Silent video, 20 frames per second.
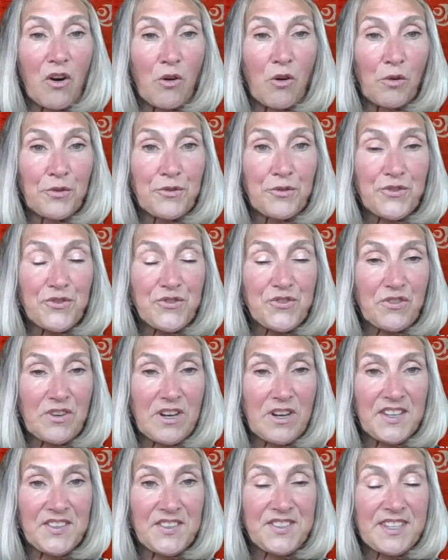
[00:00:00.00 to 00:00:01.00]
older
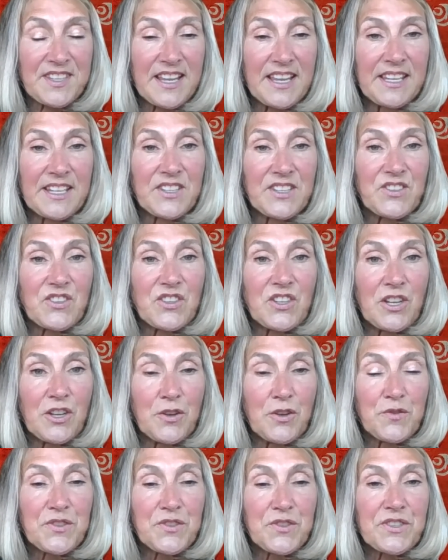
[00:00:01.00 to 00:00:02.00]
trusts, and it's
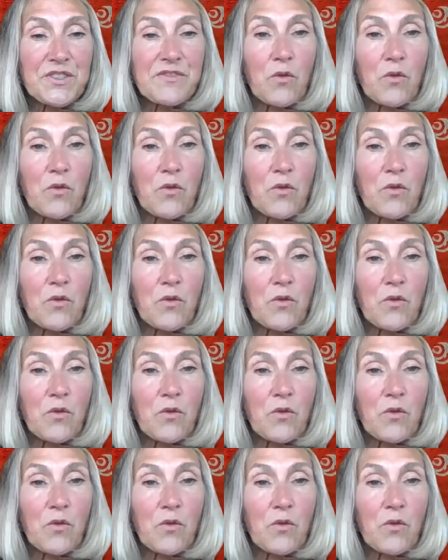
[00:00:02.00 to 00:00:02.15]
used